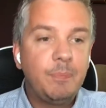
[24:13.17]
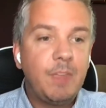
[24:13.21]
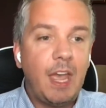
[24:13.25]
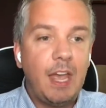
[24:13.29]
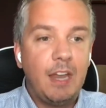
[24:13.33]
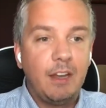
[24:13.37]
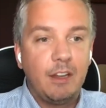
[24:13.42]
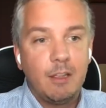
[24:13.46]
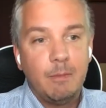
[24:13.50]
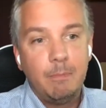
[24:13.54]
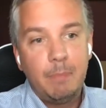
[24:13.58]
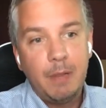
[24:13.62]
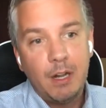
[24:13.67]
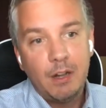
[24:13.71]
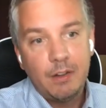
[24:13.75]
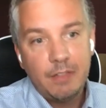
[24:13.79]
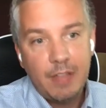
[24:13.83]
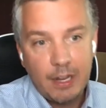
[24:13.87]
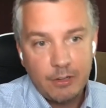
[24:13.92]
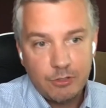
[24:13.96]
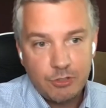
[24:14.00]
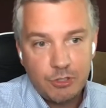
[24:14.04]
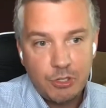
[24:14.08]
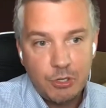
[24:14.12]
and compare
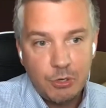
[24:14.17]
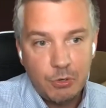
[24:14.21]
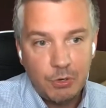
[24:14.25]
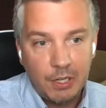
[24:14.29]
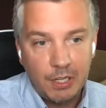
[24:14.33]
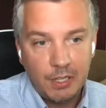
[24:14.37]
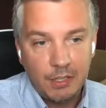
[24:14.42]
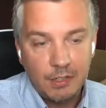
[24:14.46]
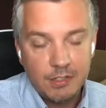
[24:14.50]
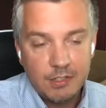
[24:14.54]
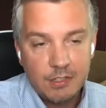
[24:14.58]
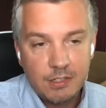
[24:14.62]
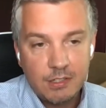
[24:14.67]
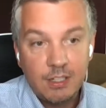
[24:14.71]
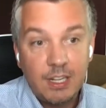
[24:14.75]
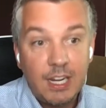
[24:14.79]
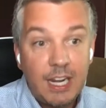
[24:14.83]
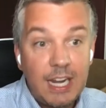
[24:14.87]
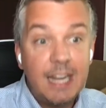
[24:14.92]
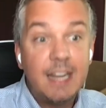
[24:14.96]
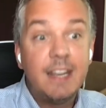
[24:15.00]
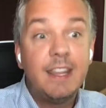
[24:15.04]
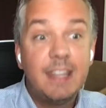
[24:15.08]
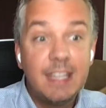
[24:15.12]
that student
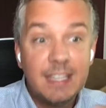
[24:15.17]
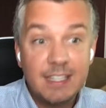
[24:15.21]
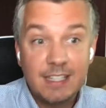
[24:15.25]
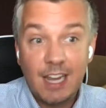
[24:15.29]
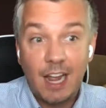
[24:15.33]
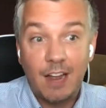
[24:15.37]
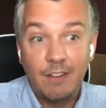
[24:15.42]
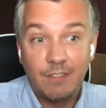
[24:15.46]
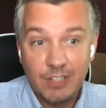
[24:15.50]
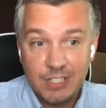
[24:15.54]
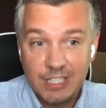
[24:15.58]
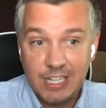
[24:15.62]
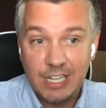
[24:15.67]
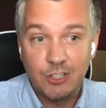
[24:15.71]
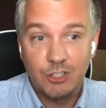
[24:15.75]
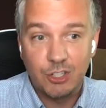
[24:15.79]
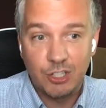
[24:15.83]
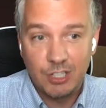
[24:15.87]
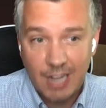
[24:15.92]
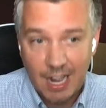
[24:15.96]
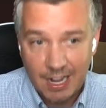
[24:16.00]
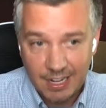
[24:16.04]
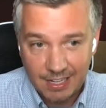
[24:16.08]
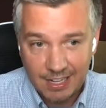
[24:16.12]
in this conversation,
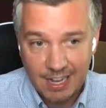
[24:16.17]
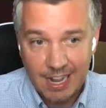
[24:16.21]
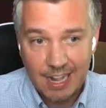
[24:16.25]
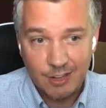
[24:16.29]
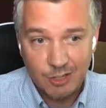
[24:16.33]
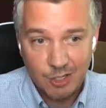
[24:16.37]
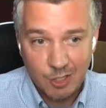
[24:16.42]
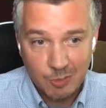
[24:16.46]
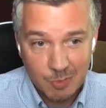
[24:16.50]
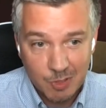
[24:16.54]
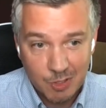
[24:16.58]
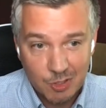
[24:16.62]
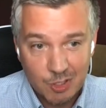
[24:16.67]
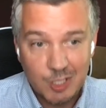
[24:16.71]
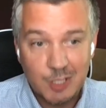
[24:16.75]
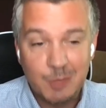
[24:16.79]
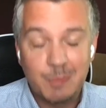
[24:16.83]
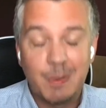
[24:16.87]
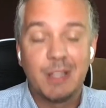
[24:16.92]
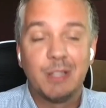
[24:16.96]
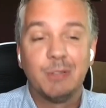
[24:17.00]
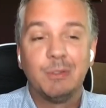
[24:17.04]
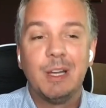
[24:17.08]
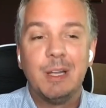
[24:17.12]
not in college admissions,
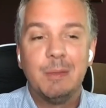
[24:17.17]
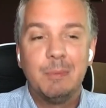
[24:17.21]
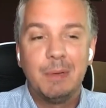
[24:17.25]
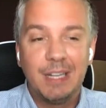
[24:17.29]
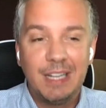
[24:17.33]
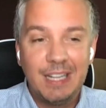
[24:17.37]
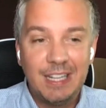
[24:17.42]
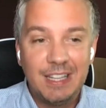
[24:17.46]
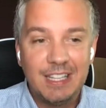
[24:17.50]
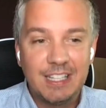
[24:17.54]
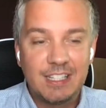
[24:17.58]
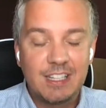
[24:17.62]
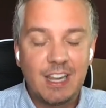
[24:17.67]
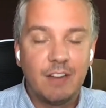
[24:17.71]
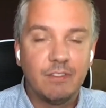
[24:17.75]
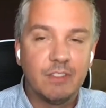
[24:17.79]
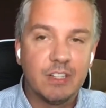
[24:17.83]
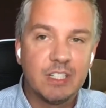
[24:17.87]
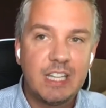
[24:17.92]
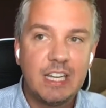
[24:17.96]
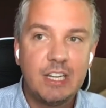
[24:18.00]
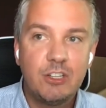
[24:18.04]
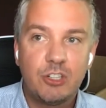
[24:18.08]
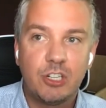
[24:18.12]
by the way, but in this
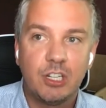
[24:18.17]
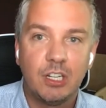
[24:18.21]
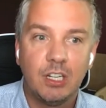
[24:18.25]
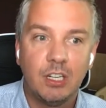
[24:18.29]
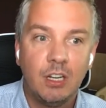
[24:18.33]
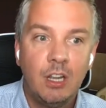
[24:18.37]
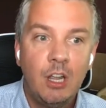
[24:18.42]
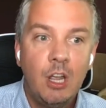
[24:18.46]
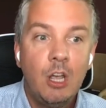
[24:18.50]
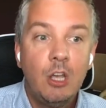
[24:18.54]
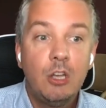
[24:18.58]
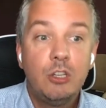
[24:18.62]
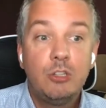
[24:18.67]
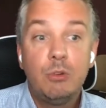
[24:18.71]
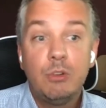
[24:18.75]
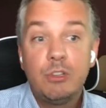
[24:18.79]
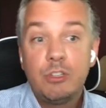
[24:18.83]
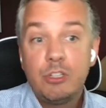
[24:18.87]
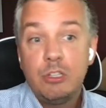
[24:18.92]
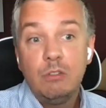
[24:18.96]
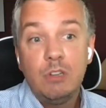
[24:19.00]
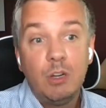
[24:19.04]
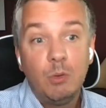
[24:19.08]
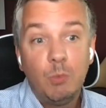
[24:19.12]
conversation to a
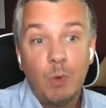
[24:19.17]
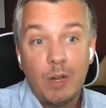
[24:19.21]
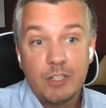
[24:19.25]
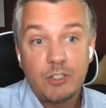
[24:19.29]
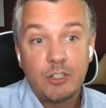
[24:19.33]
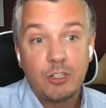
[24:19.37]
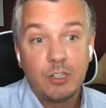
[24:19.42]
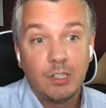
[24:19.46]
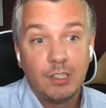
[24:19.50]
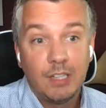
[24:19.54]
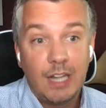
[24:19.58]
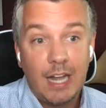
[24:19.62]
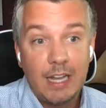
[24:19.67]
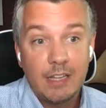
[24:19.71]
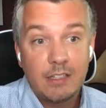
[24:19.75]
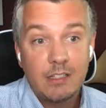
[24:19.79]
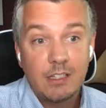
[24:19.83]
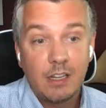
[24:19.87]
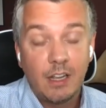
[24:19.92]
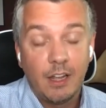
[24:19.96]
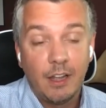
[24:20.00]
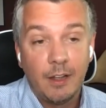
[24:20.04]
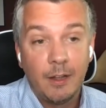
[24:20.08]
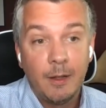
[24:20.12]
student in Western
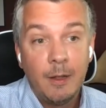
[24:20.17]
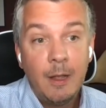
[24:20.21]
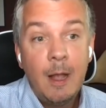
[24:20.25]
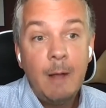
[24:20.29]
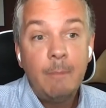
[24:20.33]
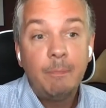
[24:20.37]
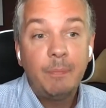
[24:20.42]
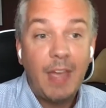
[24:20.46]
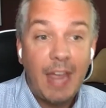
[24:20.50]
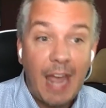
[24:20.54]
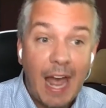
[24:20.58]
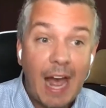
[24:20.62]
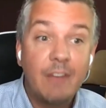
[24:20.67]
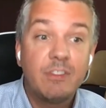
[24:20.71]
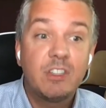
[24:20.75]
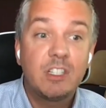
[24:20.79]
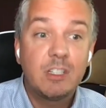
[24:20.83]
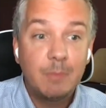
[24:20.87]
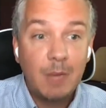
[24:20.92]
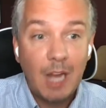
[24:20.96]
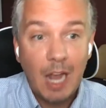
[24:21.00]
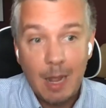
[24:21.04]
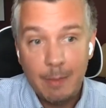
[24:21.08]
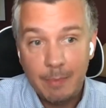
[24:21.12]
Alaska, they have
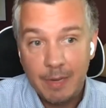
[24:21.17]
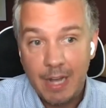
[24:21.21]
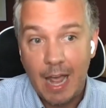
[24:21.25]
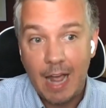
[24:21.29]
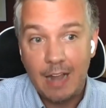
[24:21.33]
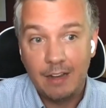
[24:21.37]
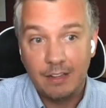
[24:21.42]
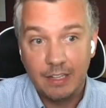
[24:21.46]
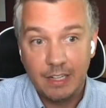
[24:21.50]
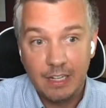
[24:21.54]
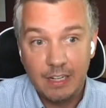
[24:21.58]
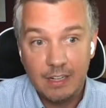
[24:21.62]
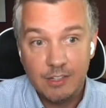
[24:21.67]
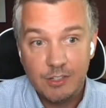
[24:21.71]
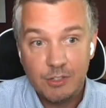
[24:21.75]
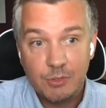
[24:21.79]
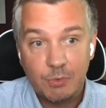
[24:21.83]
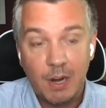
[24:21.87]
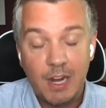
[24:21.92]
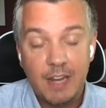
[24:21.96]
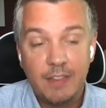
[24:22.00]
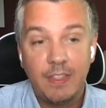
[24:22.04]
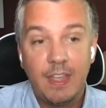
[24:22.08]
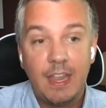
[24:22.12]
some
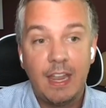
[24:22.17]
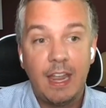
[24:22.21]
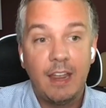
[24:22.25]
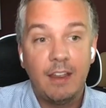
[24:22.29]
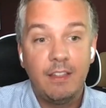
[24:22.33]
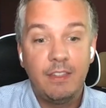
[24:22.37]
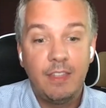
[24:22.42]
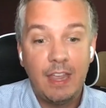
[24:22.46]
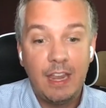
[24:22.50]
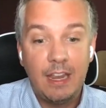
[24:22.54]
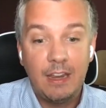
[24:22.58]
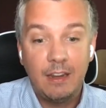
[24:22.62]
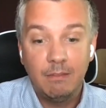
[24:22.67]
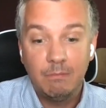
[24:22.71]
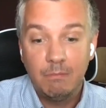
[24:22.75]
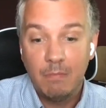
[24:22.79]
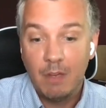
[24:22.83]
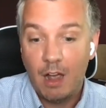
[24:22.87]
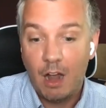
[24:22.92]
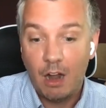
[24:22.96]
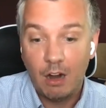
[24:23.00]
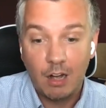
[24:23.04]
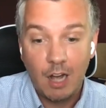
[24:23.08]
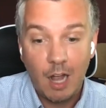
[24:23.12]
commonalities, right? They
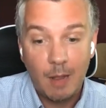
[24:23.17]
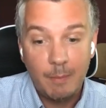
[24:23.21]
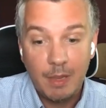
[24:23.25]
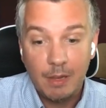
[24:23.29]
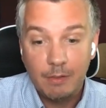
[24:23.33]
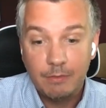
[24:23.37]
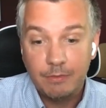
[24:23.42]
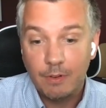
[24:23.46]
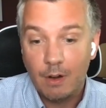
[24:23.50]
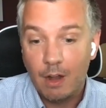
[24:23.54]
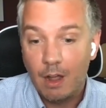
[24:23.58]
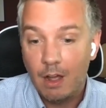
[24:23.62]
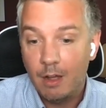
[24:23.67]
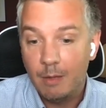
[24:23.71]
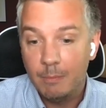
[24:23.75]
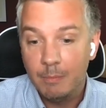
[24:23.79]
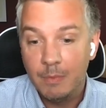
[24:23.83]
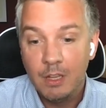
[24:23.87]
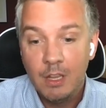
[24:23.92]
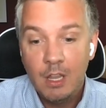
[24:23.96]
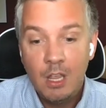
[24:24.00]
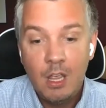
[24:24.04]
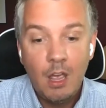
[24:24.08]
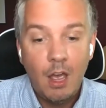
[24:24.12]
are coming
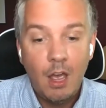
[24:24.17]
from